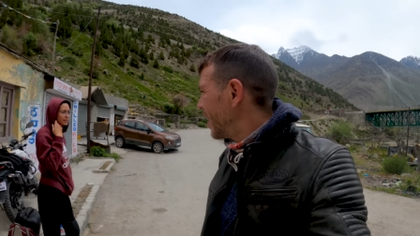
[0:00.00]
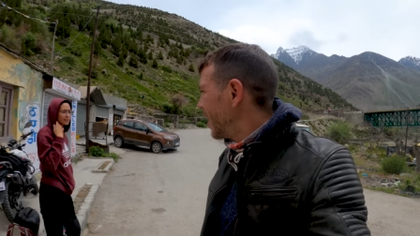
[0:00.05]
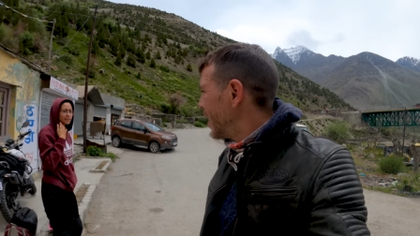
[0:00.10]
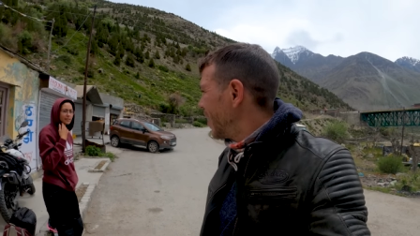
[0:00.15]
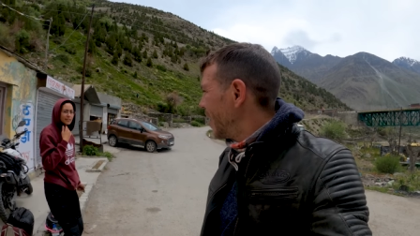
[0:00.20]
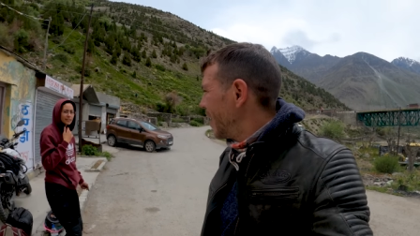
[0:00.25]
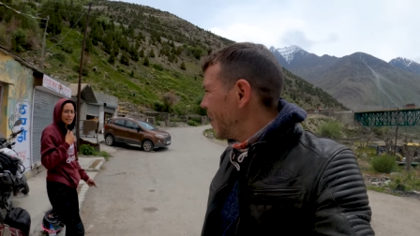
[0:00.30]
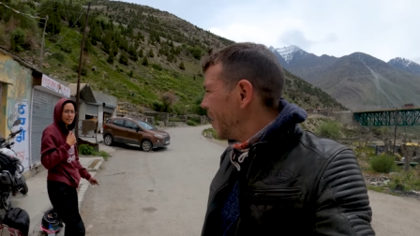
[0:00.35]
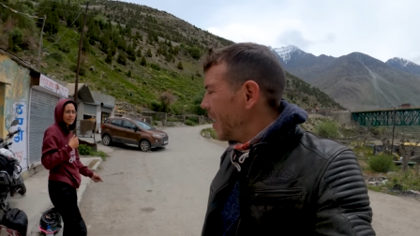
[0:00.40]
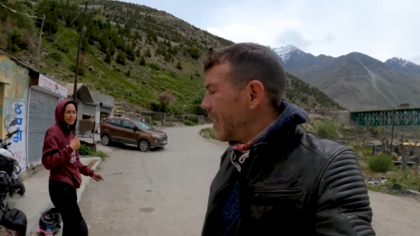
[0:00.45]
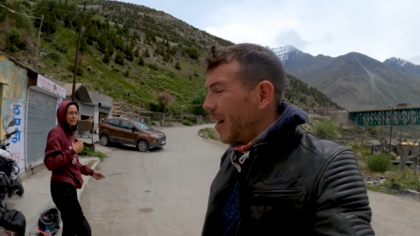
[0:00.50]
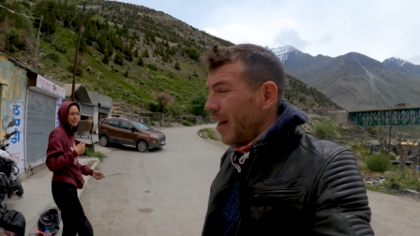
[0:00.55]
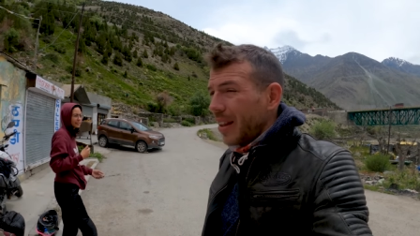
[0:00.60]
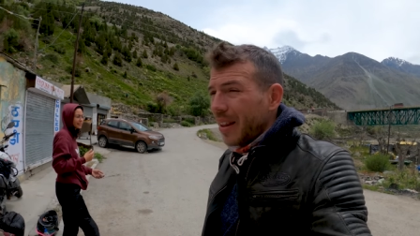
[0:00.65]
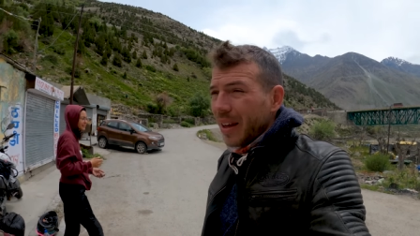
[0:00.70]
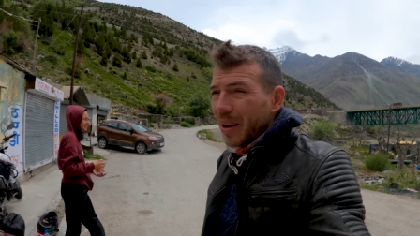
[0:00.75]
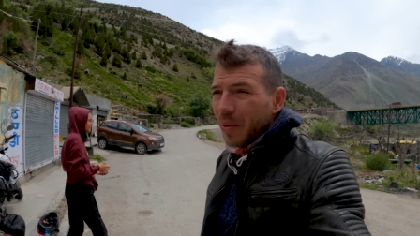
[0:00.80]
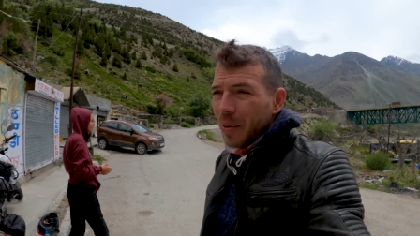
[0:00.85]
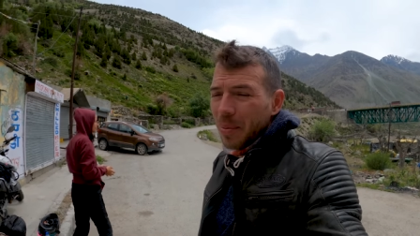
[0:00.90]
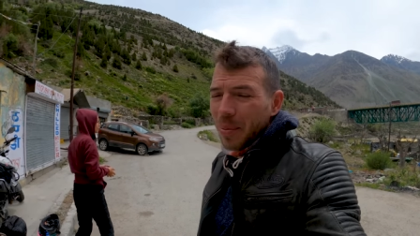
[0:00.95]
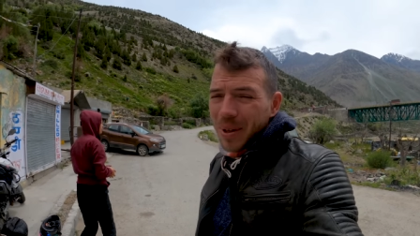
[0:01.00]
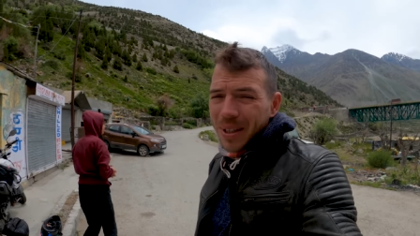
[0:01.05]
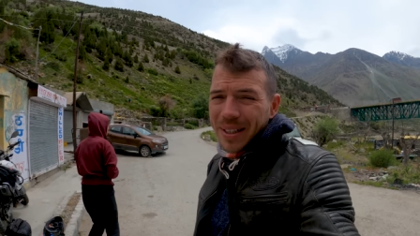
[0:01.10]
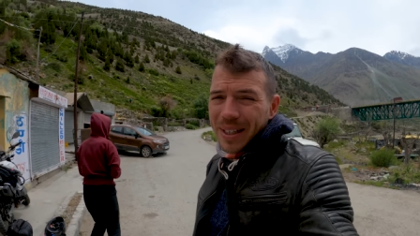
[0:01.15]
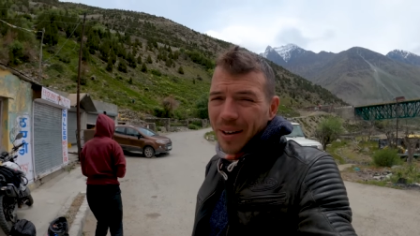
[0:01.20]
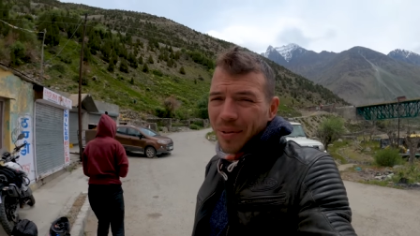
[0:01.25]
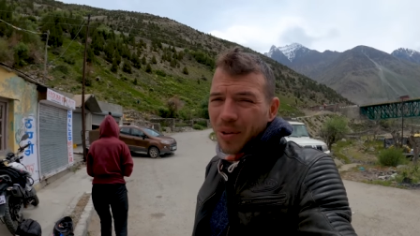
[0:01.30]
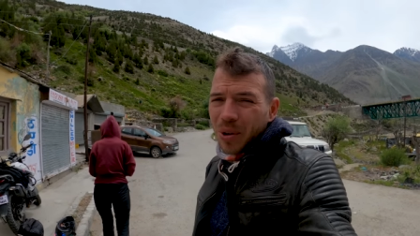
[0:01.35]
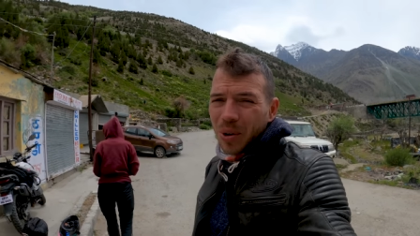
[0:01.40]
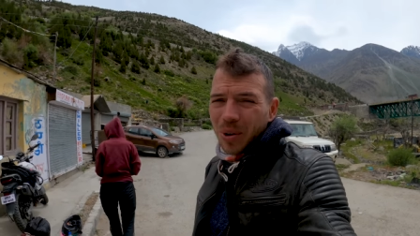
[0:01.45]
I think we
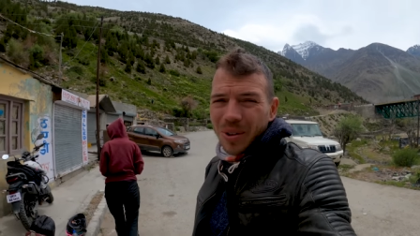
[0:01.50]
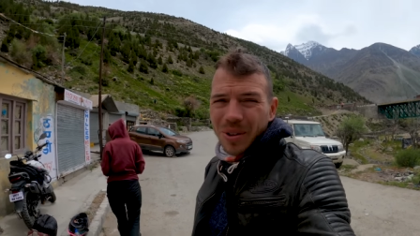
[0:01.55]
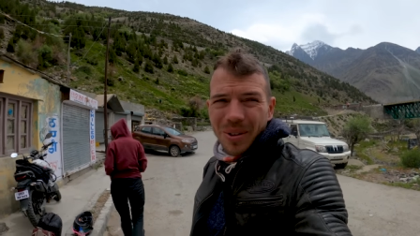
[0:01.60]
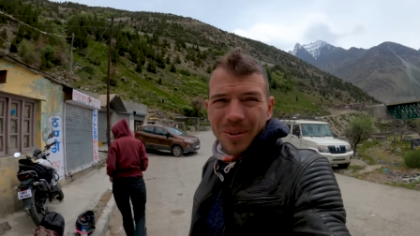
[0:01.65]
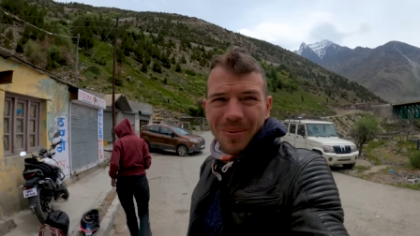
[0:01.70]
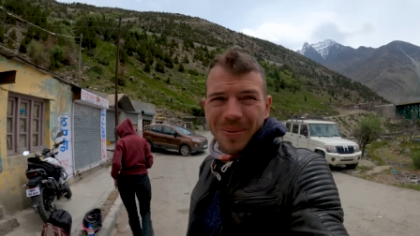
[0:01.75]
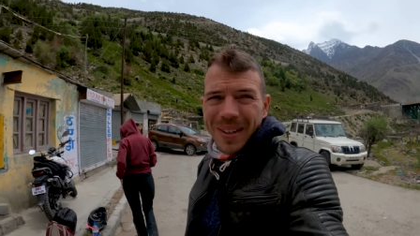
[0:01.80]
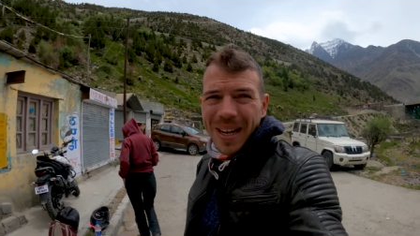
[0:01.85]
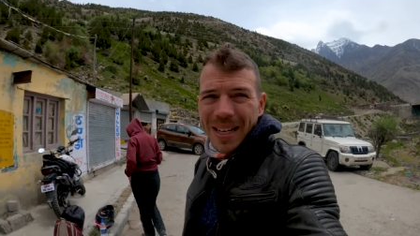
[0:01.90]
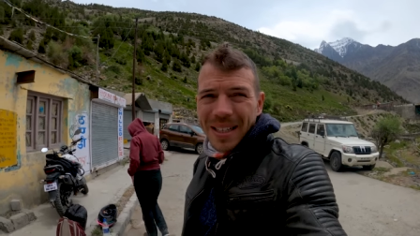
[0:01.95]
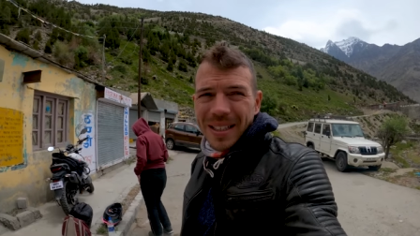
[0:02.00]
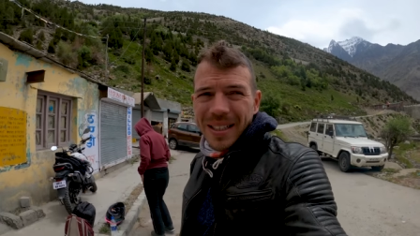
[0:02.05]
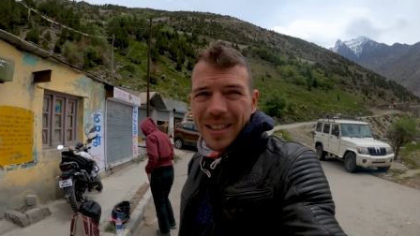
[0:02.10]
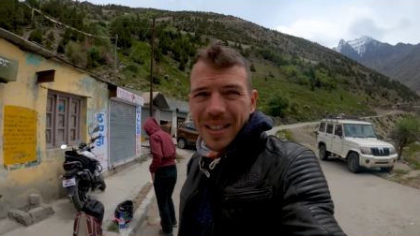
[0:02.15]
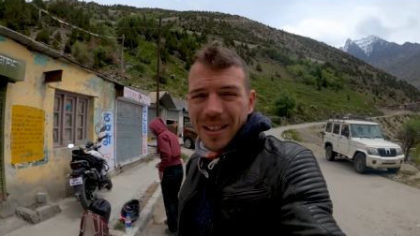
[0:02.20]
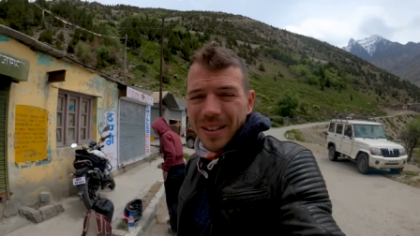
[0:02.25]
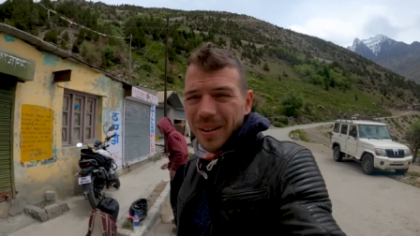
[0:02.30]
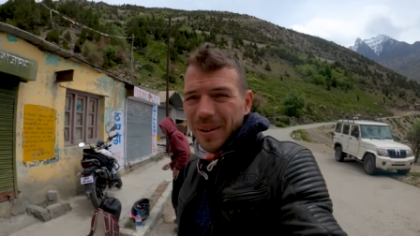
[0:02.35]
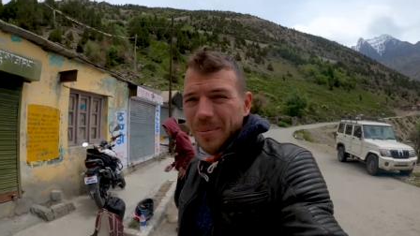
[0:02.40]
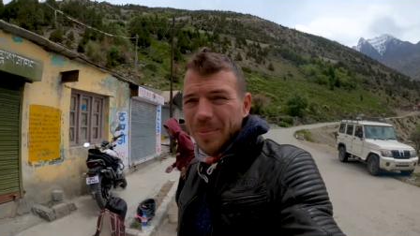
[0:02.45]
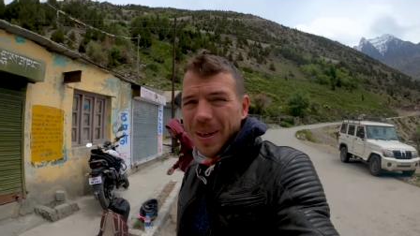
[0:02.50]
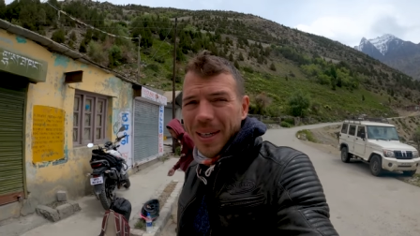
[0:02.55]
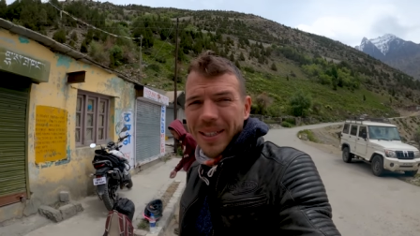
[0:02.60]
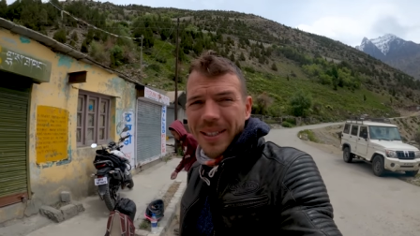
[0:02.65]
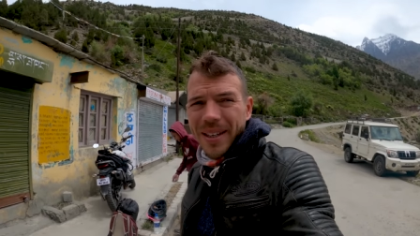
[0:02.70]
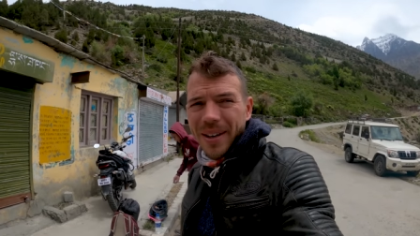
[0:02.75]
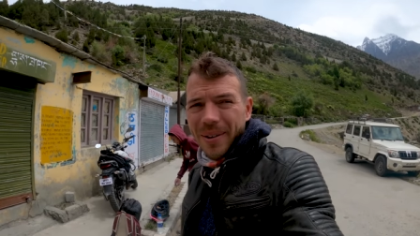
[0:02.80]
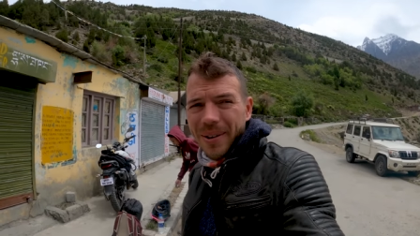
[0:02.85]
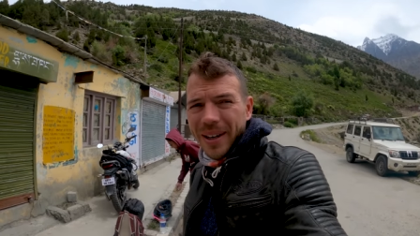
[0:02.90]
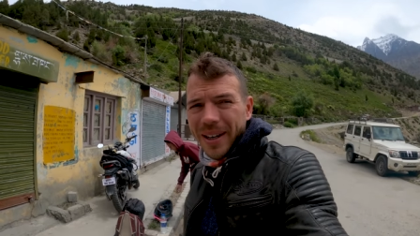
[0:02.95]
must have caught a nasty little
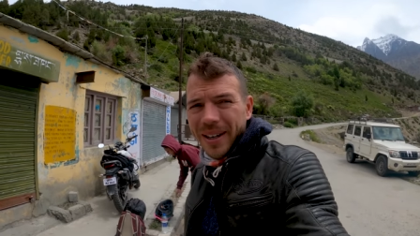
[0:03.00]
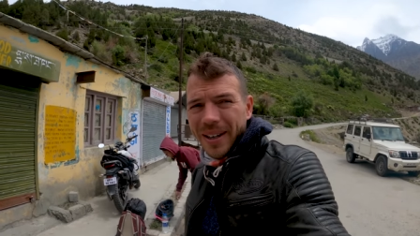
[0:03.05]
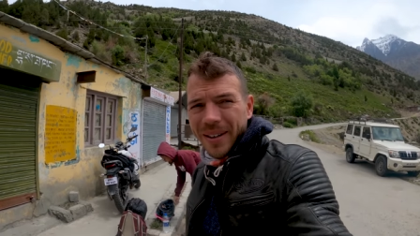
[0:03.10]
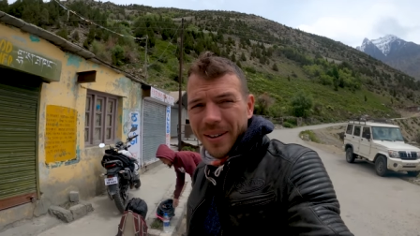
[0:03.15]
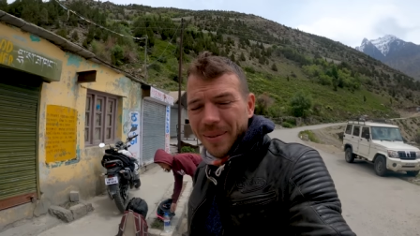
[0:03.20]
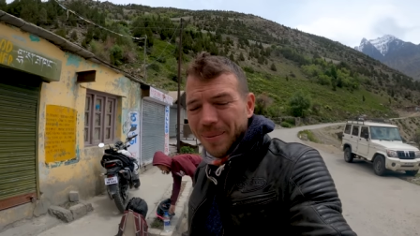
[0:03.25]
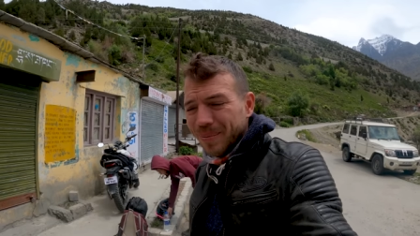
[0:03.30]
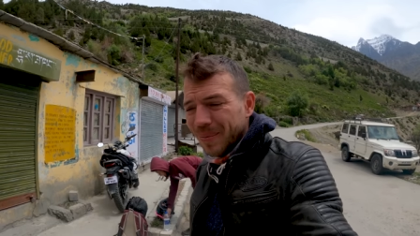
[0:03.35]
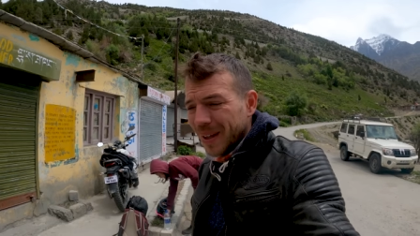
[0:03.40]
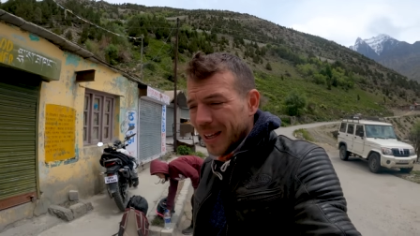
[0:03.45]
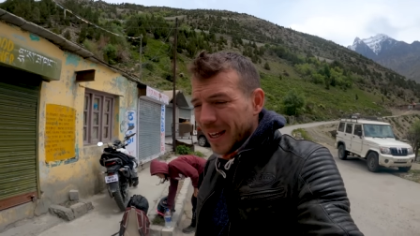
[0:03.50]
bacteria or